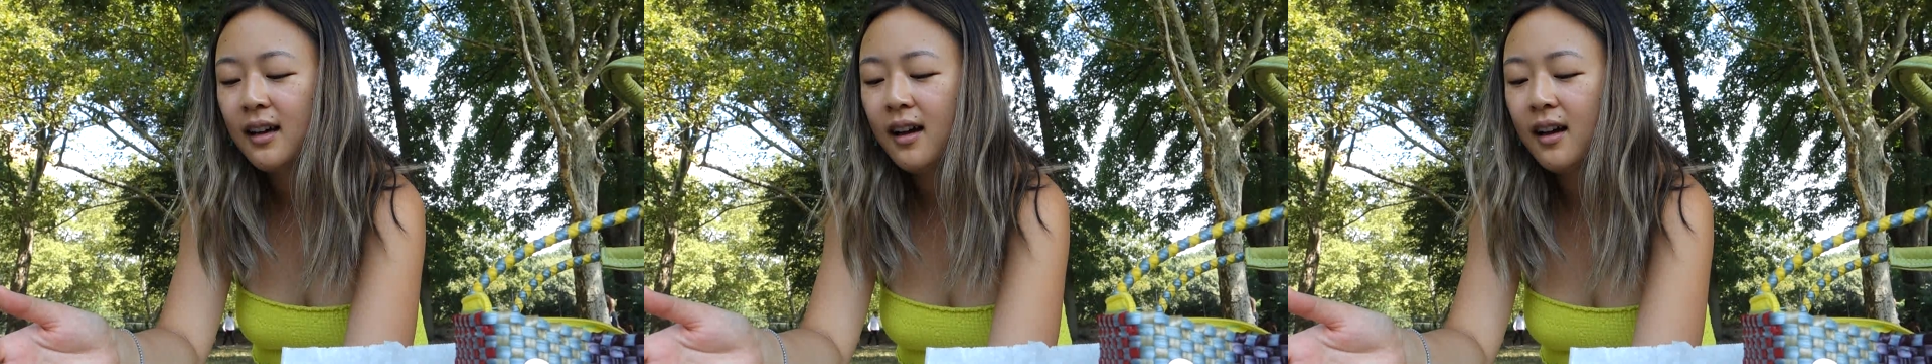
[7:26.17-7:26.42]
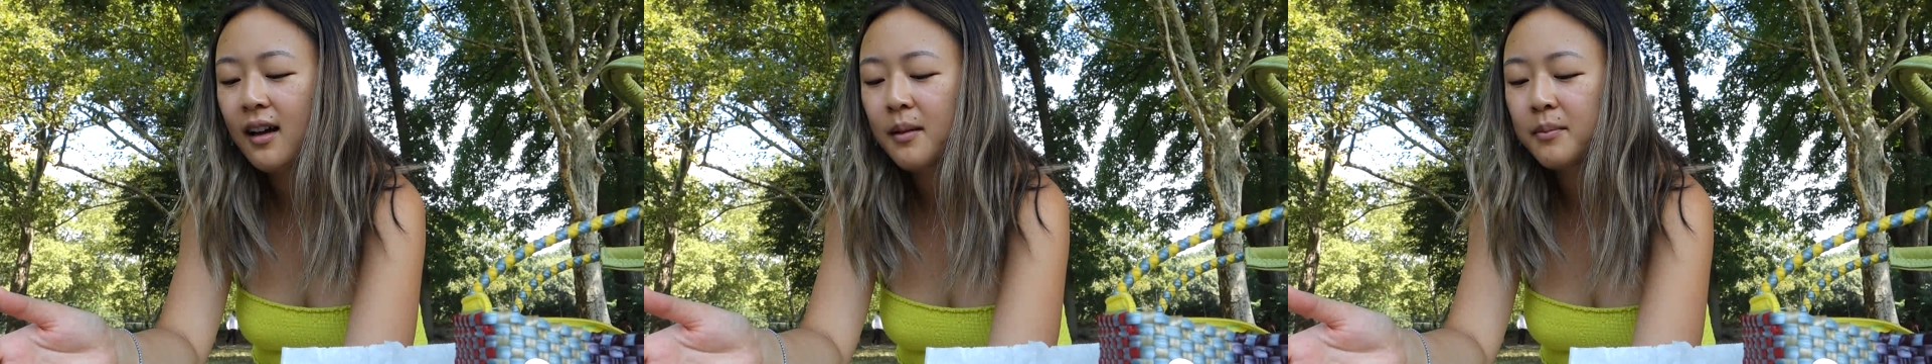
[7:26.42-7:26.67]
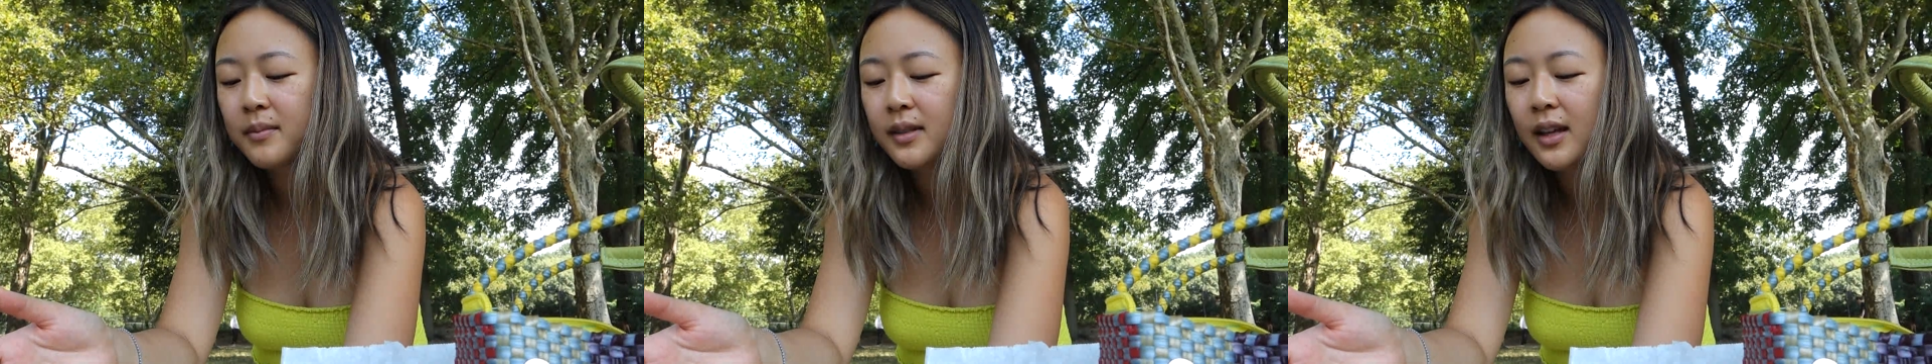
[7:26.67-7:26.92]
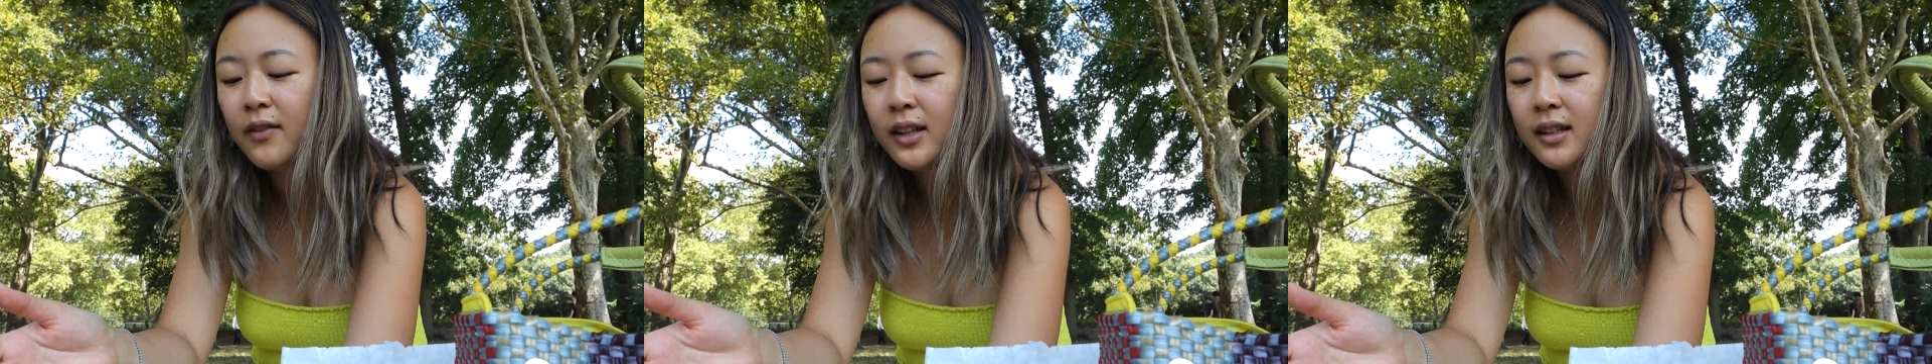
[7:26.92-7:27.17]
um,
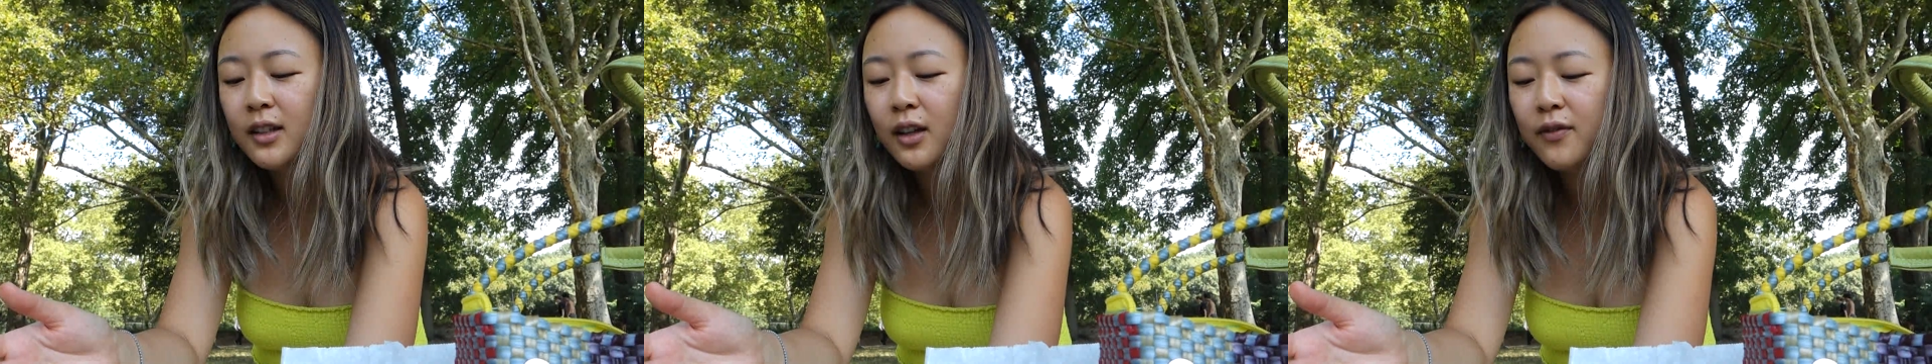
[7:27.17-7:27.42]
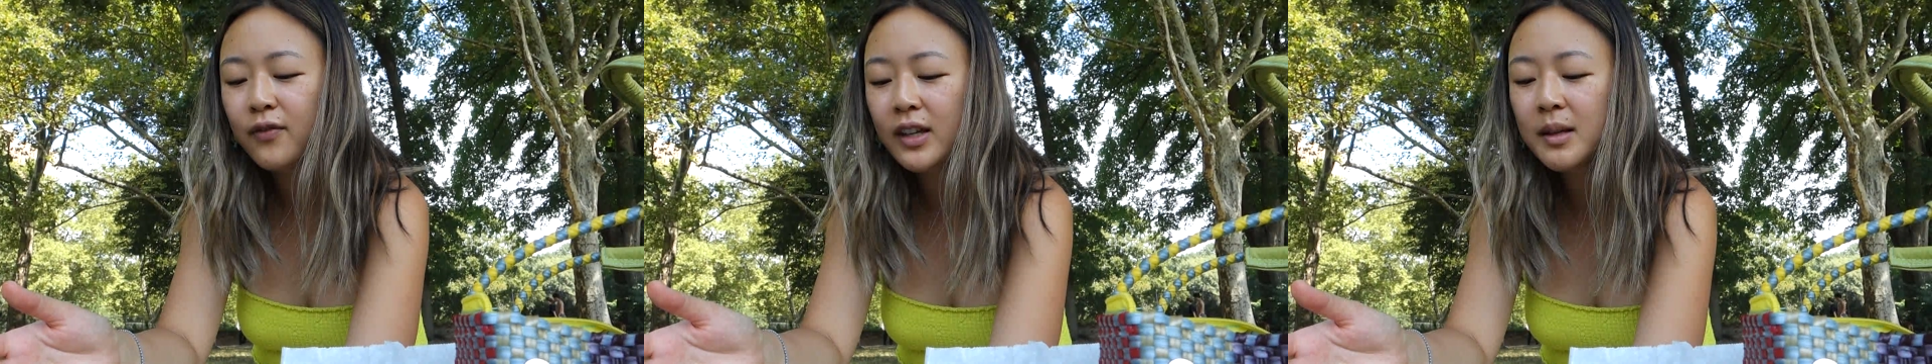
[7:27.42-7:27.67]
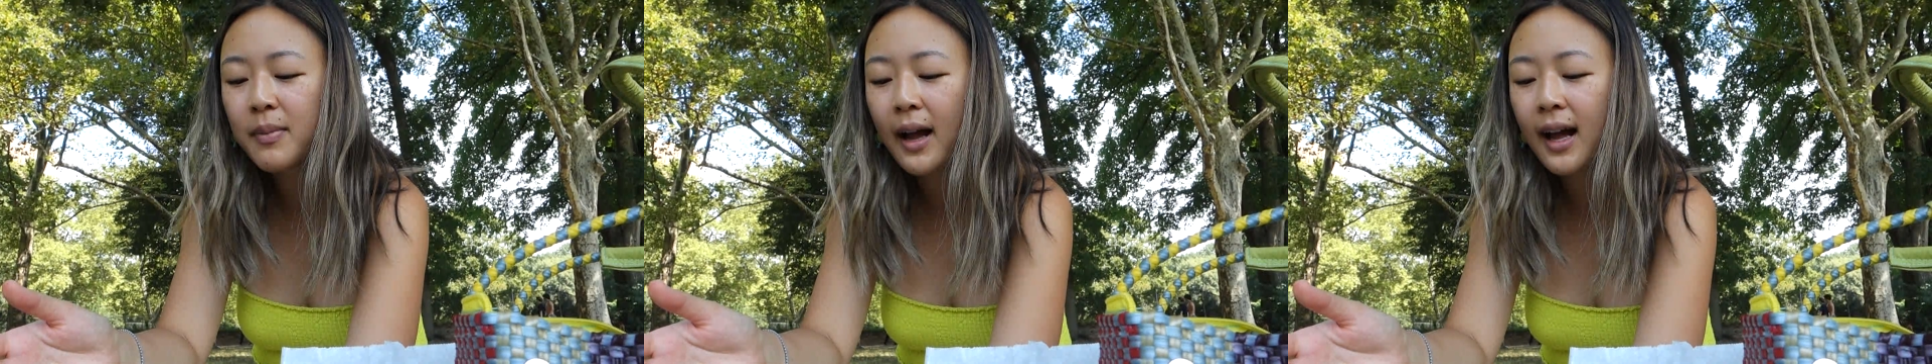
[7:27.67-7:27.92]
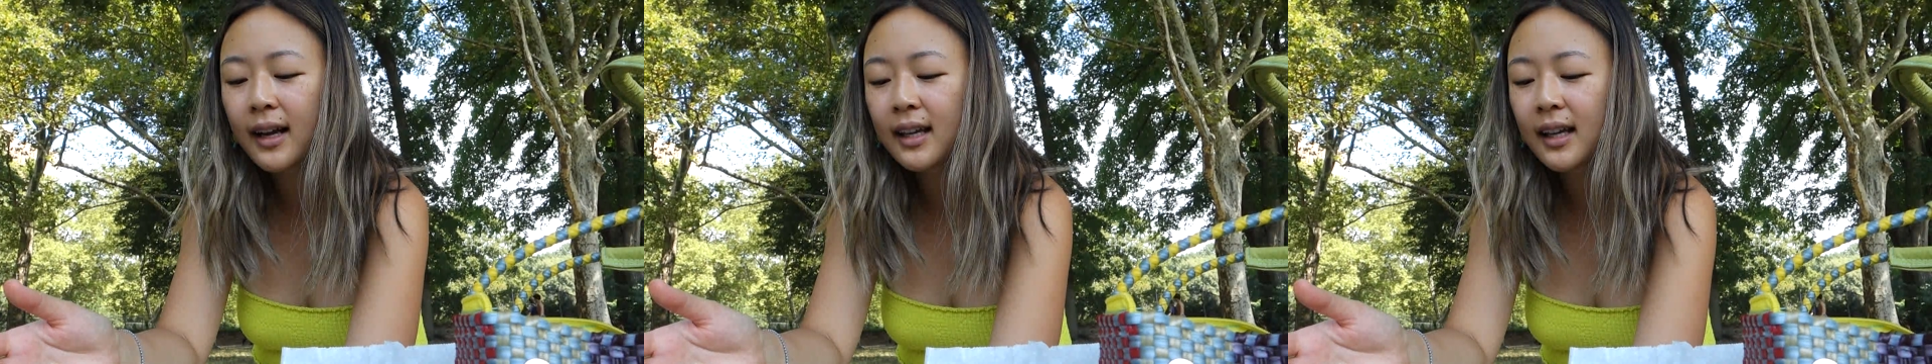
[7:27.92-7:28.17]
given good
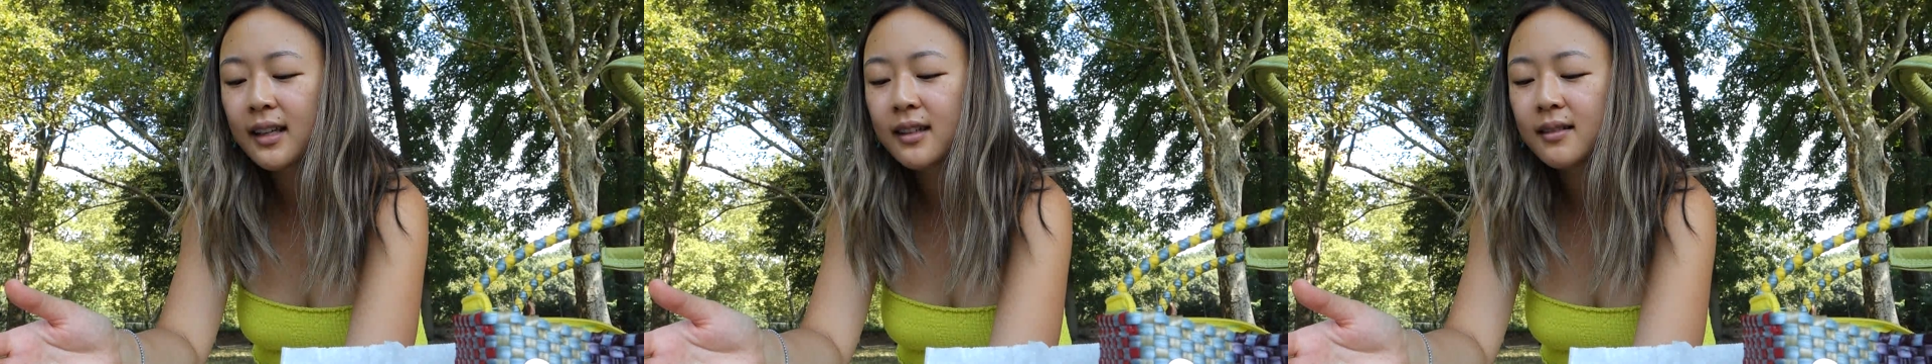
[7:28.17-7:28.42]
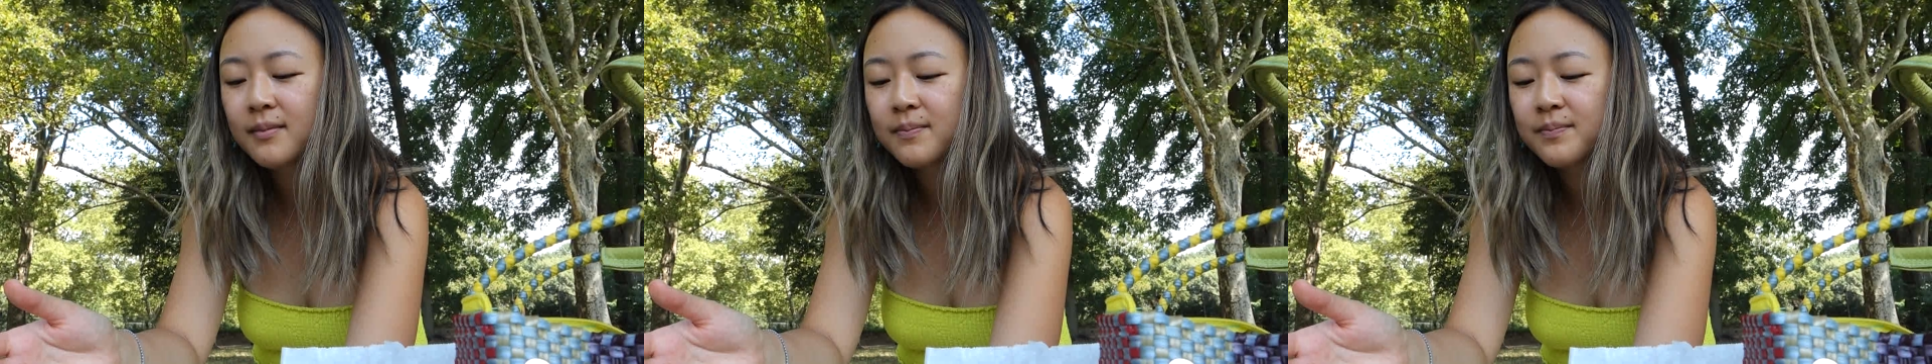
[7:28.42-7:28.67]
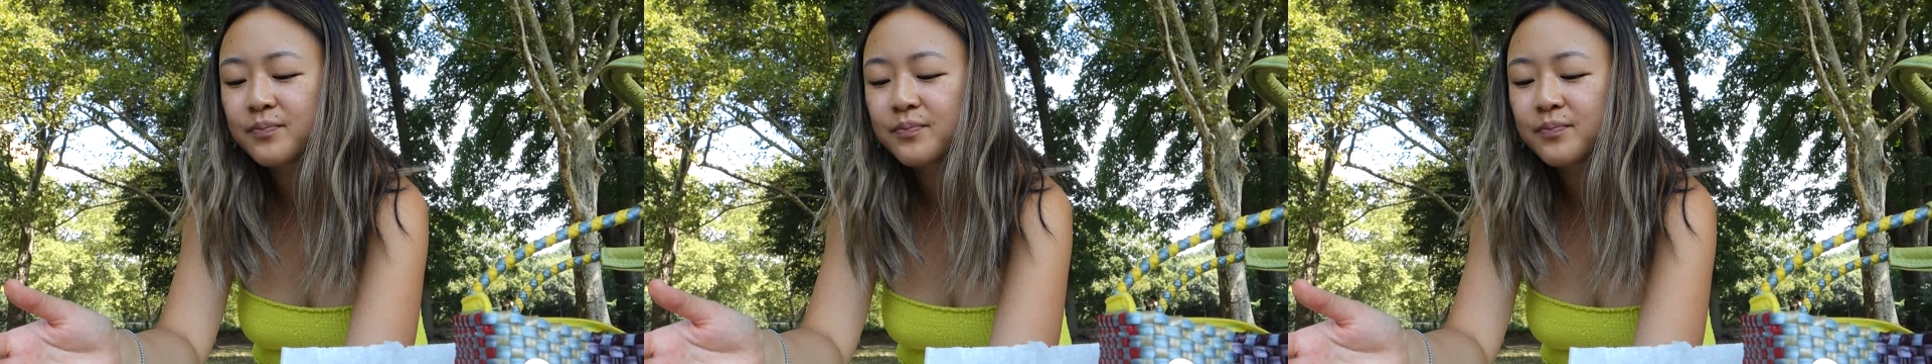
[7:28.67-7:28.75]
feedback and